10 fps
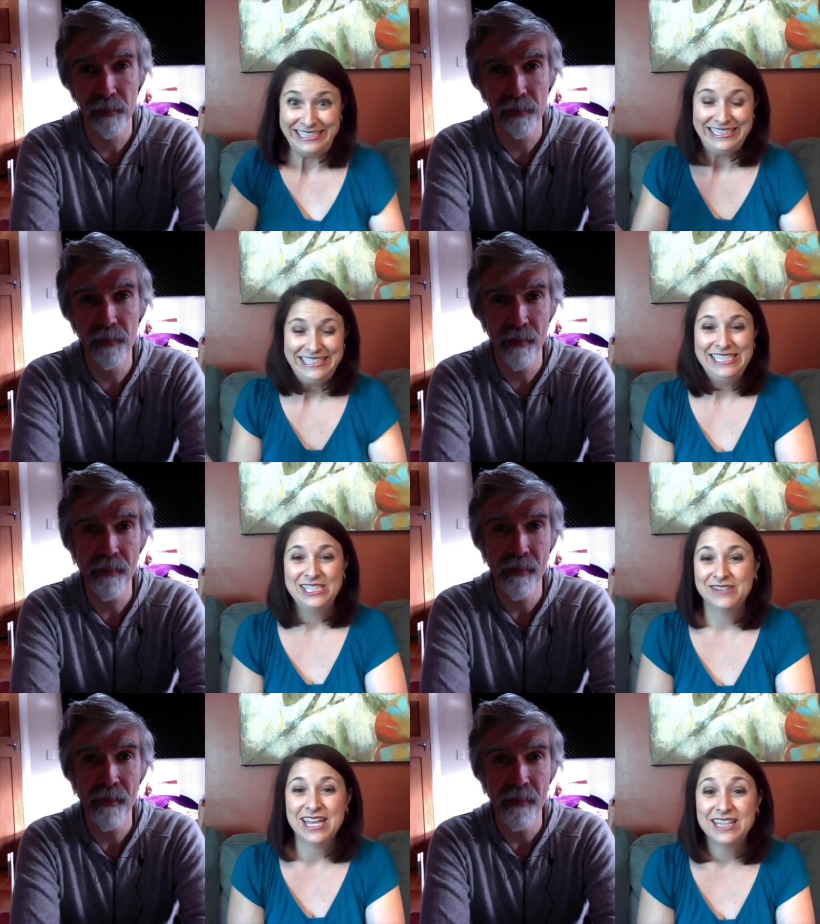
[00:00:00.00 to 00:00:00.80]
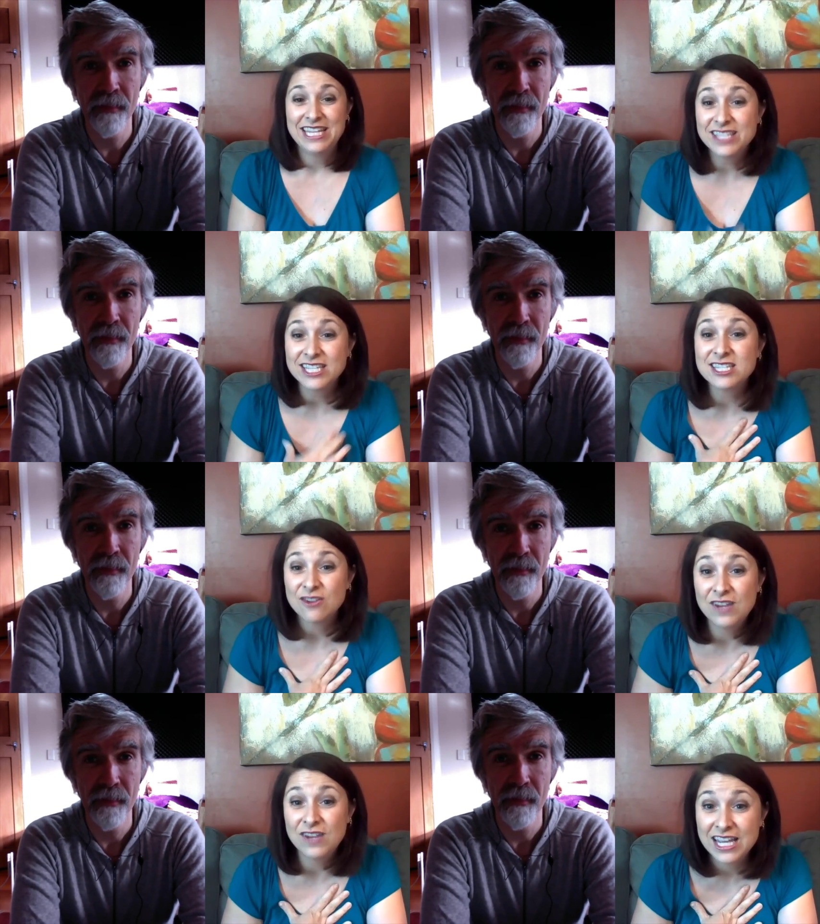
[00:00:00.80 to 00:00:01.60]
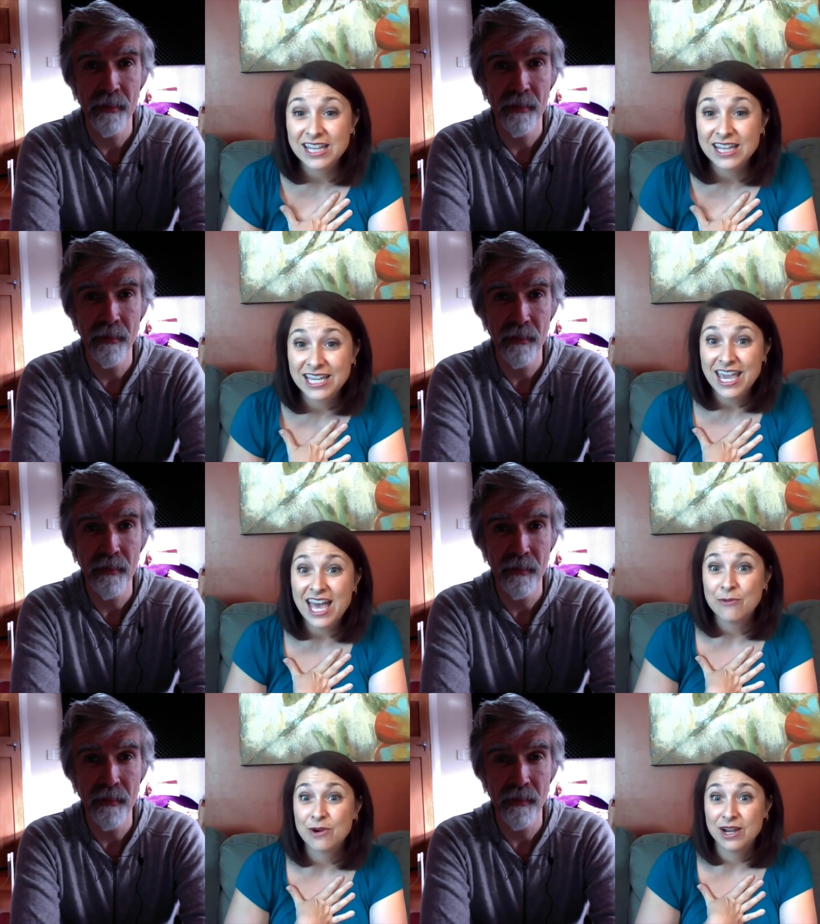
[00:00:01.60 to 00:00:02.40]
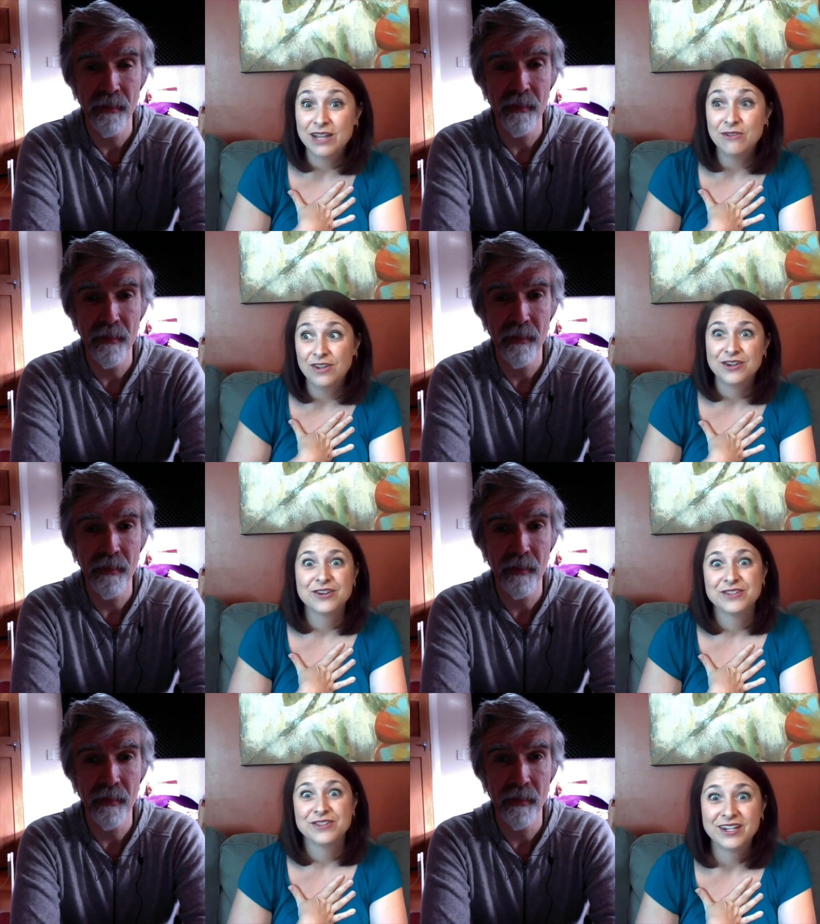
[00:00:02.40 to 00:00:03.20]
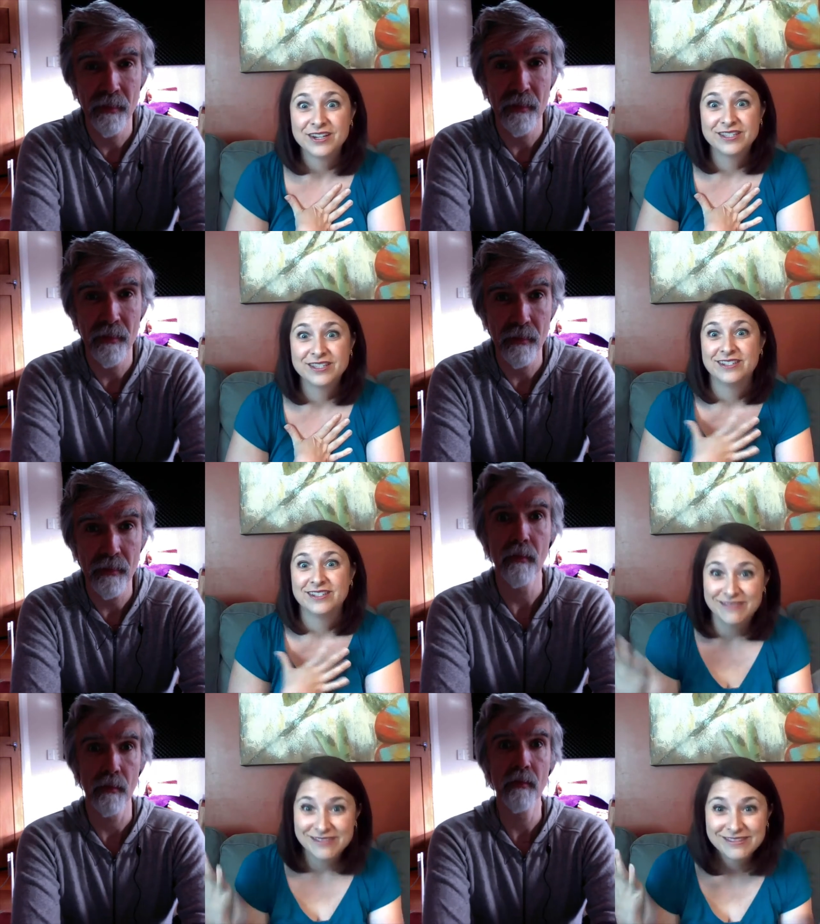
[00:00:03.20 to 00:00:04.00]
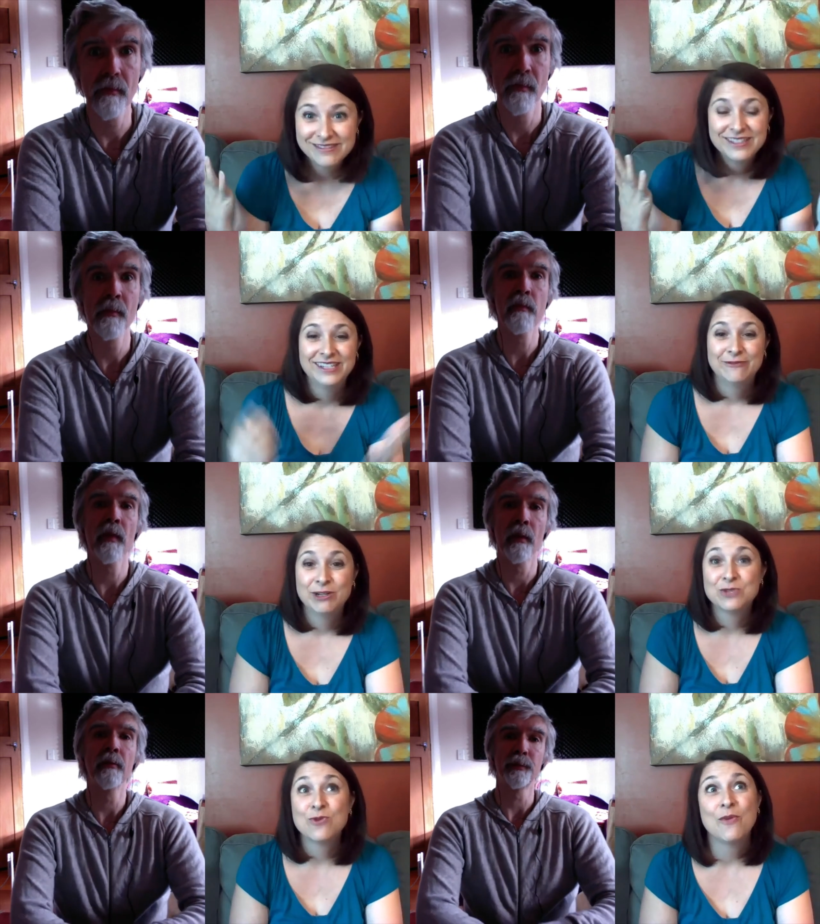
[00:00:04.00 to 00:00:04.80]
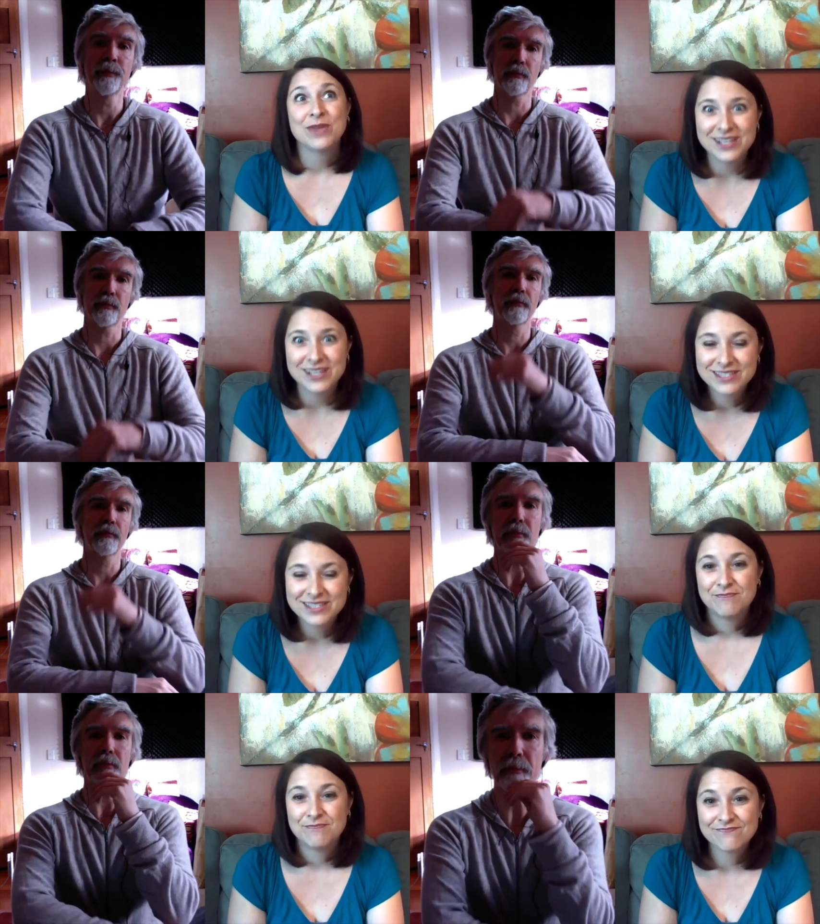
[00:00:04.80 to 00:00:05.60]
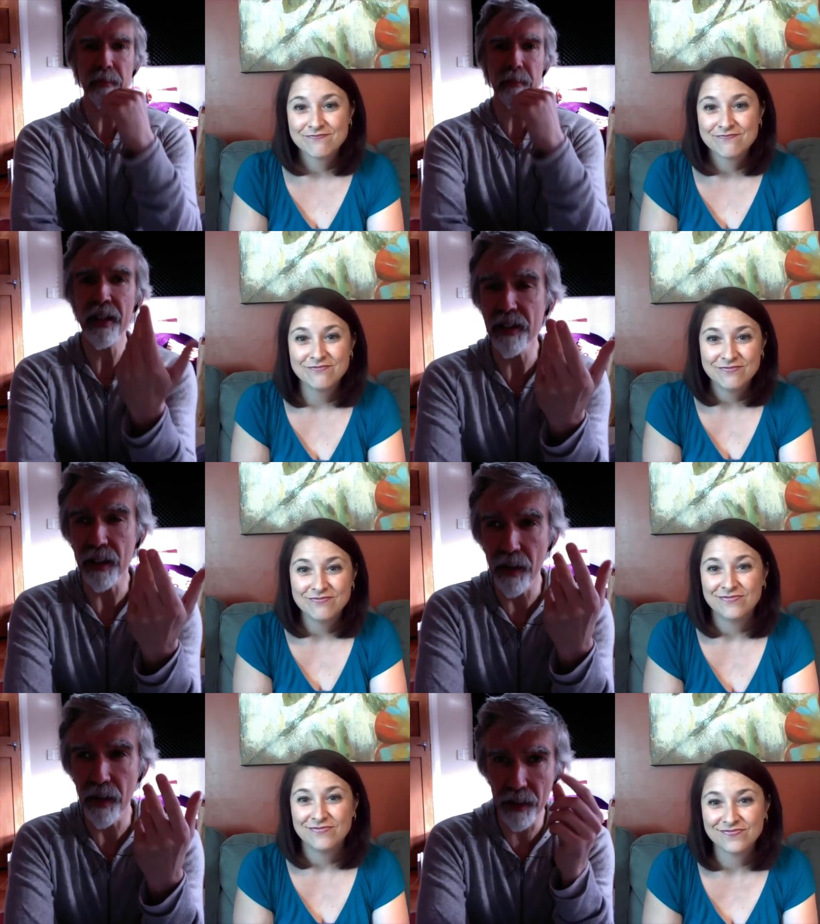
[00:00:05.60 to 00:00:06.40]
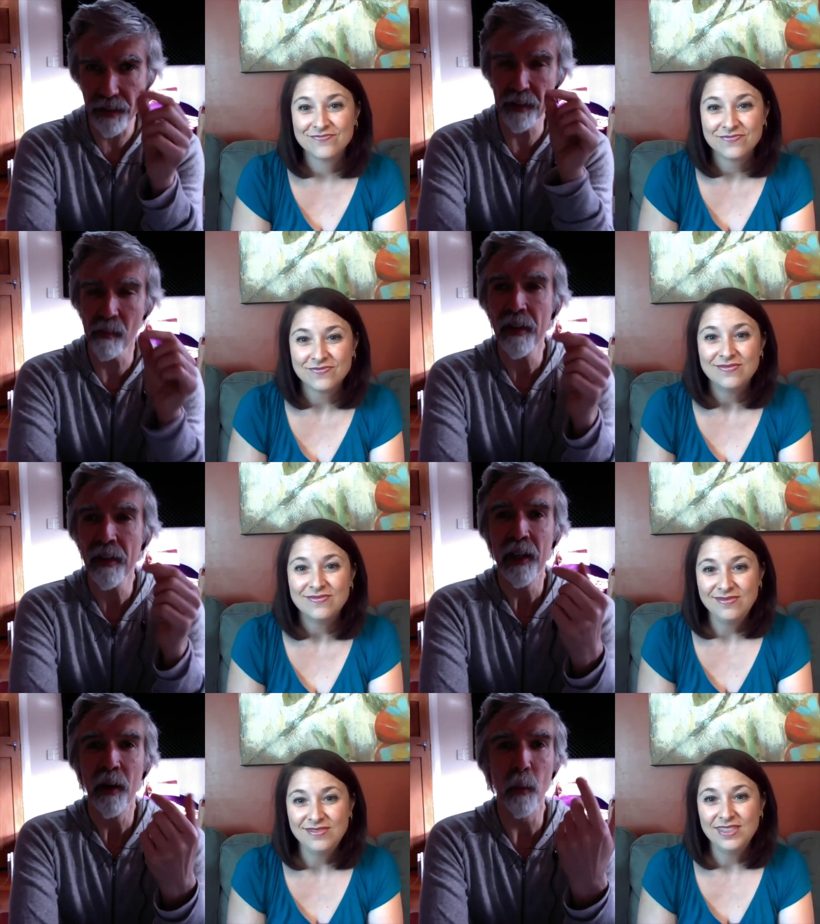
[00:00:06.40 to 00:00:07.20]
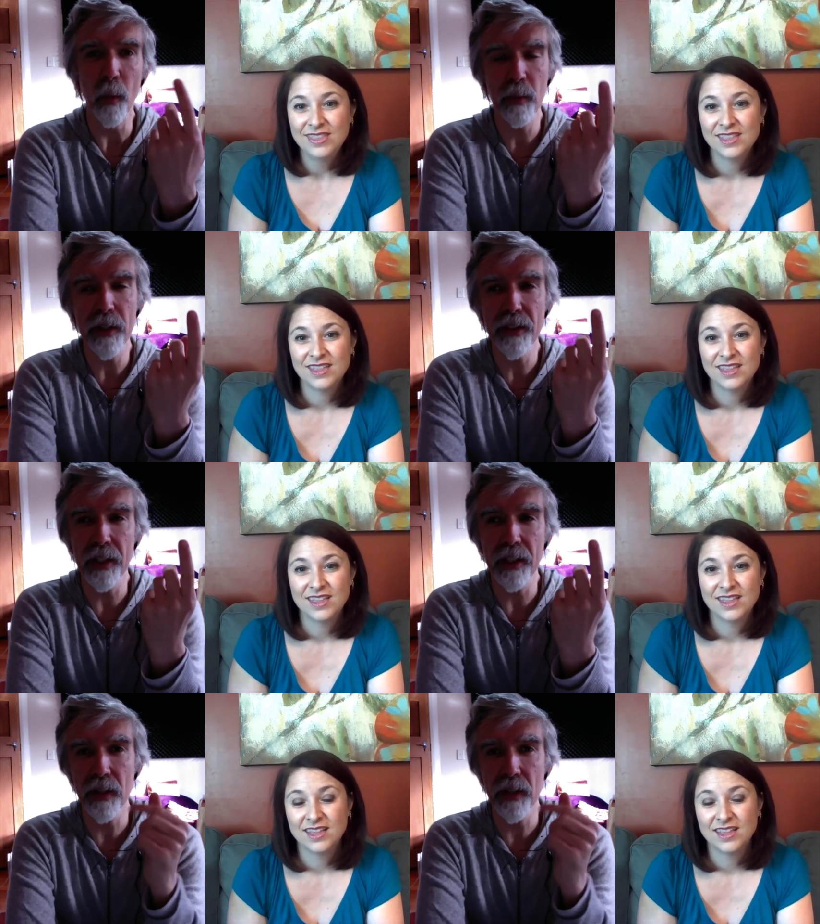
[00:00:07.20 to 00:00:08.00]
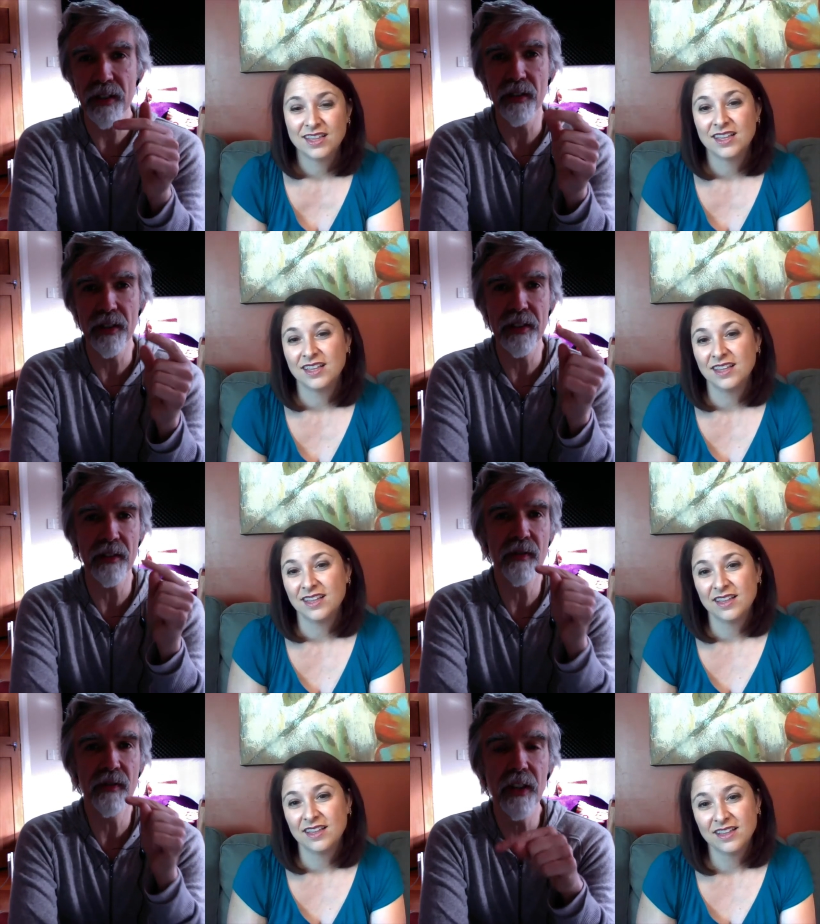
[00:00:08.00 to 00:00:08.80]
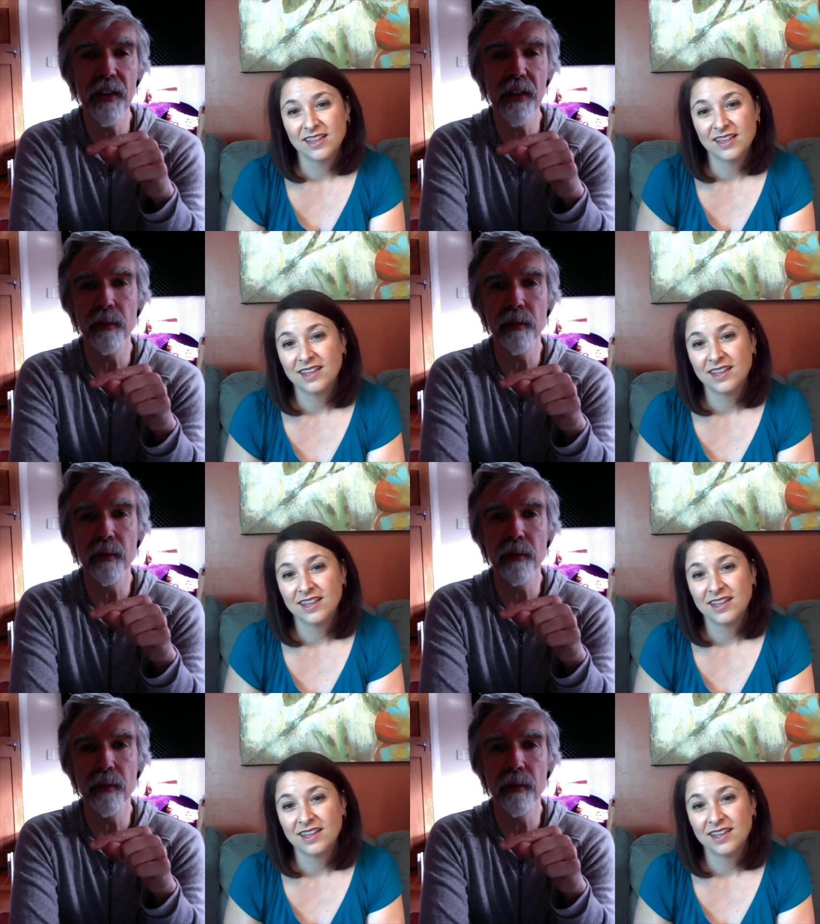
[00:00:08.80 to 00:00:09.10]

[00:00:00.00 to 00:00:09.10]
Speaker 1: you know, that leads us to feeling like, yeah, we're inferior singers and what's wrong with us?
Speaker 2: That's exactly right. And I think when we think of ourselves as inferior,